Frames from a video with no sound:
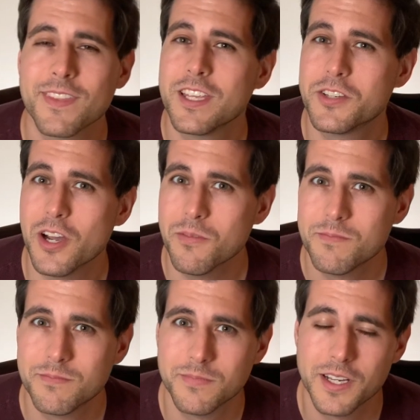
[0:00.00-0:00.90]
So,
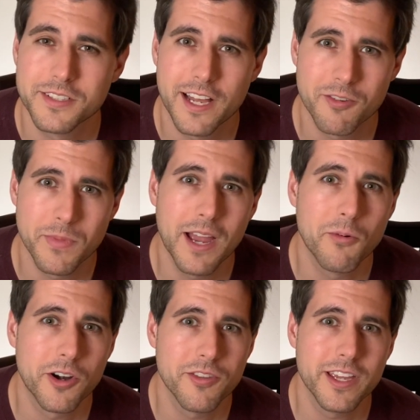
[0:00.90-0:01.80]
aside from that,
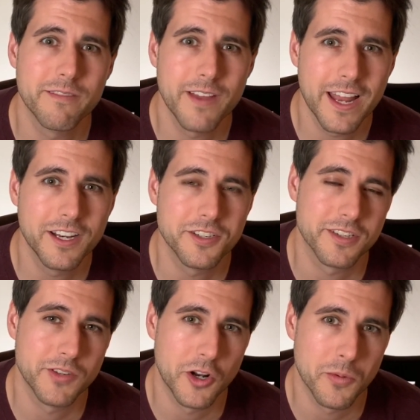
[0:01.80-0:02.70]
what are the advantages of
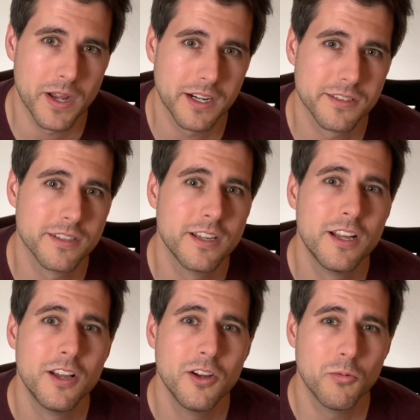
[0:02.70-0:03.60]
Donorbox?
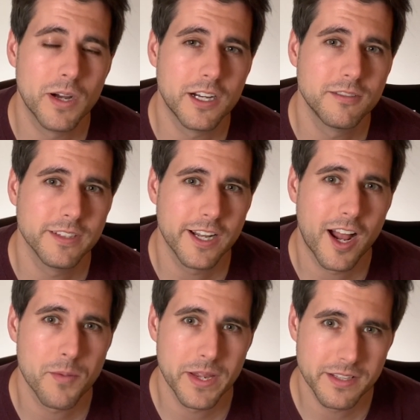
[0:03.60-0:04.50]
Well, it
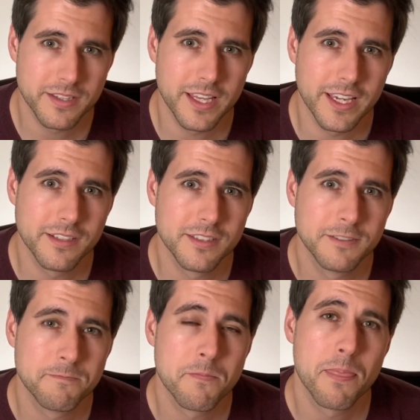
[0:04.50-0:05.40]
automates things,
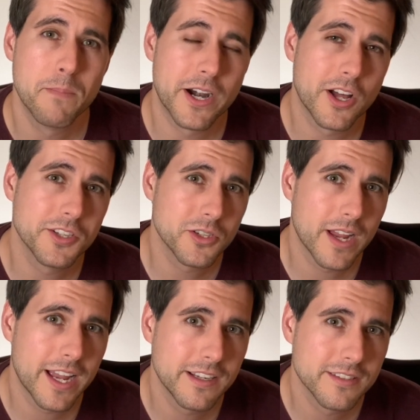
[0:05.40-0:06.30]
but it also
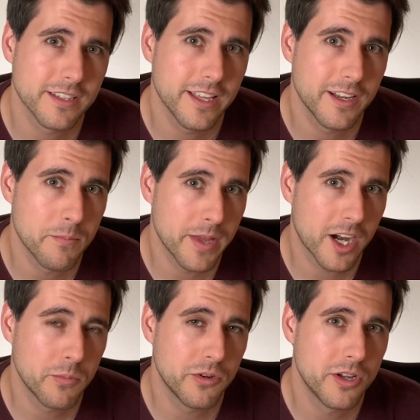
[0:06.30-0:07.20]
has an
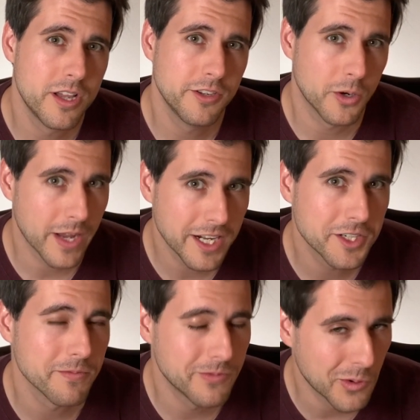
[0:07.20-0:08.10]
embeddable
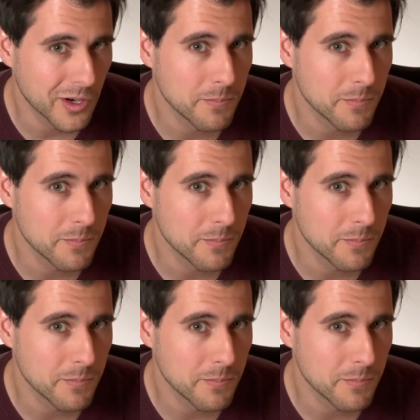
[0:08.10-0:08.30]
donation form.